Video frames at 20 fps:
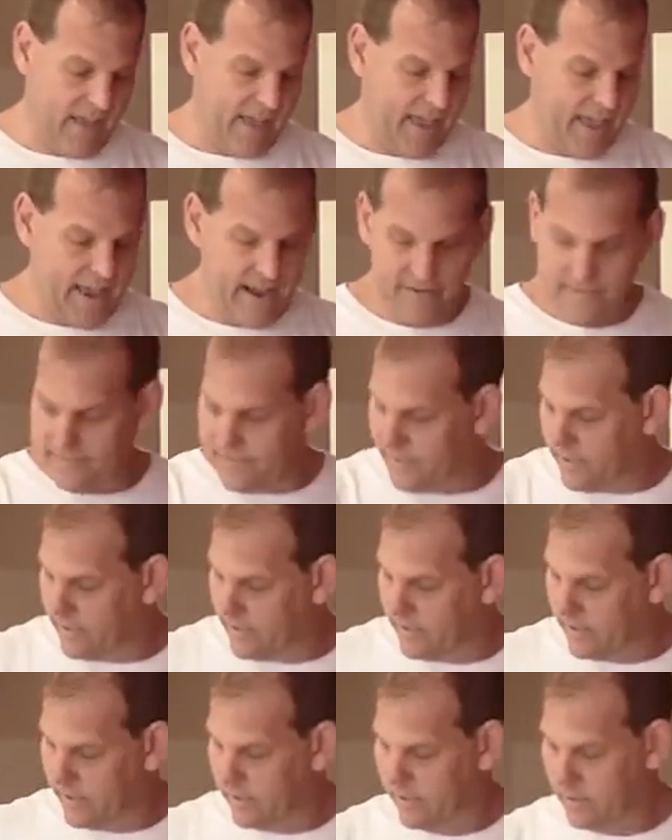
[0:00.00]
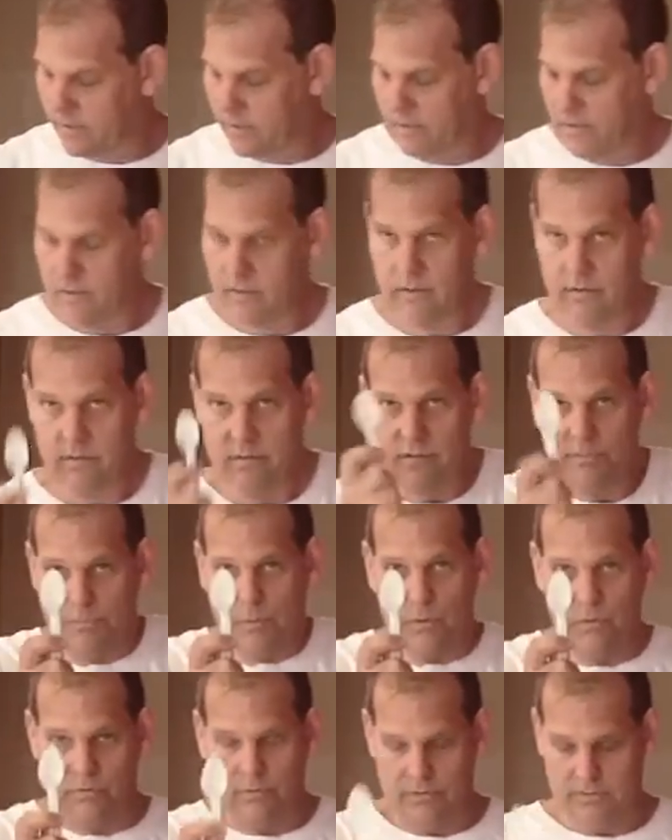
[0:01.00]
8
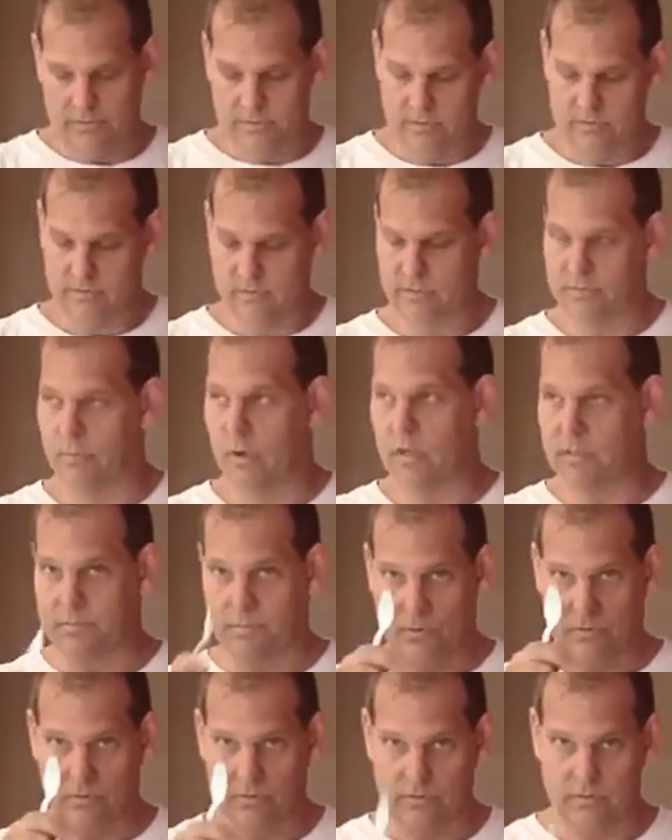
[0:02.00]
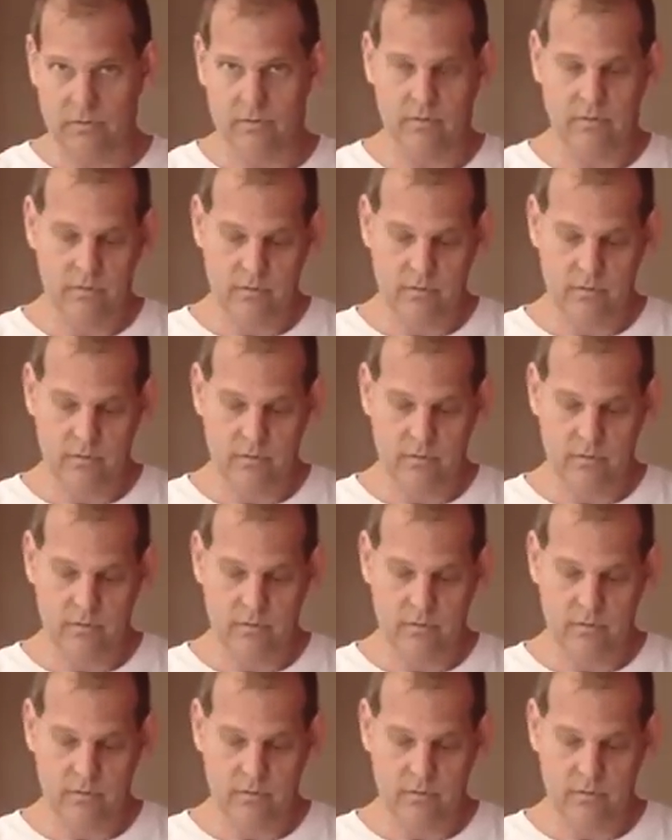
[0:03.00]
spoons, small spoons,